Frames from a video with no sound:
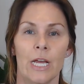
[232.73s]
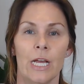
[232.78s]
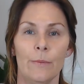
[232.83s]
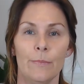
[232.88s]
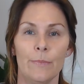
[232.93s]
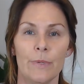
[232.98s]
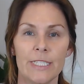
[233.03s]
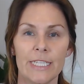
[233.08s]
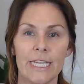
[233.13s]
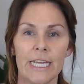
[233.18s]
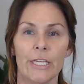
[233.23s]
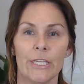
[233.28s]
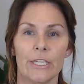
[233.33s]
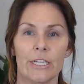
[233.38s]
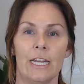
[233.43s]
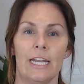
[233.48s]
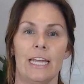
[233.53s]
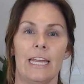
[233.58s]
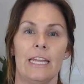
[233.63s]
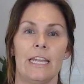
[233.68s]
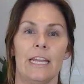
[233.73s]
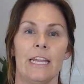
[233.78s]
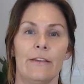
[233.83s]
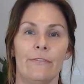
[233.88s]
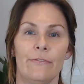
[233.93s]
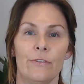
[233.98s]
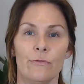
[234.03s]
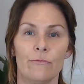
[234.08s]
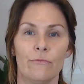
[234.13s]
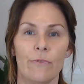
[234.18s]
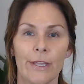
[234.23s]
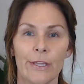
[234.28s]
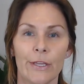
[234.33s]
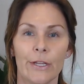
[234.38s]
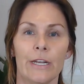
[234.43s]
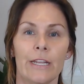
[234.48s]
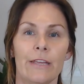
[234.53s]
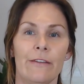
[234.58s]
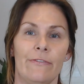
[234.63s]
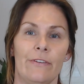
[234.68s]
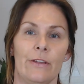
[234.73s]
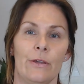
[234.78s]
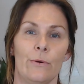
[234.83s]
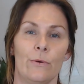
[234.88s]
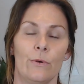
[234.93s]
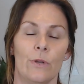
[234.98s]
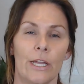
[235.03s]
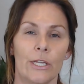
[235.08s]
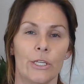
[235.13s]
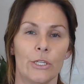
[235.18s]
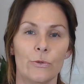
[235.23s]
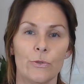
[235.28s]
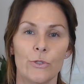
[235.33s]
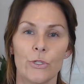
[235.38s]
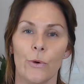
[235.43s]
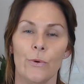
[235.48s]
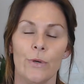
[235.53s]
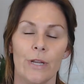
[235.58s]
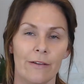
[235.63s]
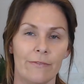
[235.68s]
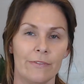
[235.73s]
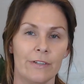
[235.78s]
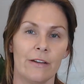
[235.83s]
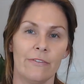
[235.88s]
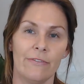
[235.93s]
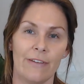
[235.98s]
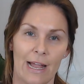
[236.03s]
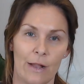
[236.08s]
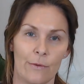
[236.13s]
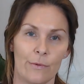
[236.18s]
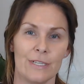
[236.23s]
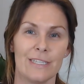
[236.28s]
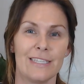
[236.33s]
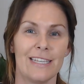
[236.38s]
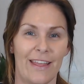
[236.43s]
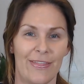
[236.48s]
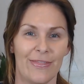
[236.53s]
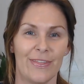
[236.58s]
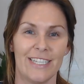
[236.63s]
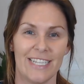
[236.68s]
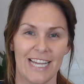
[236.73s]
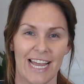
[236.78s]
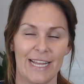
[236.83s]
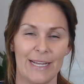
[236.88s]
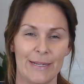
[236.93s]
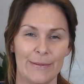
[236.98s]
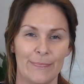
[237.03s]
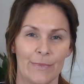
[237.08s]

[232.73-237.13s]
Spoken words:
particularly if you regularly feel like you don't have enough hours in the day.